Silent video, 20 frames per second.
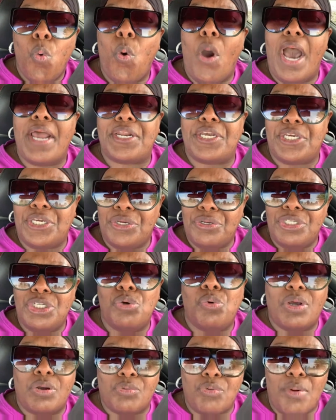Why do you?
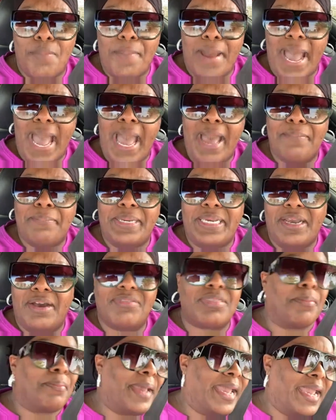You want to remind me
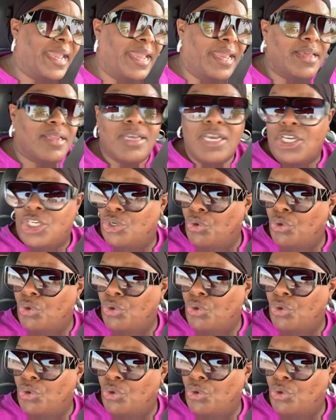of the bad.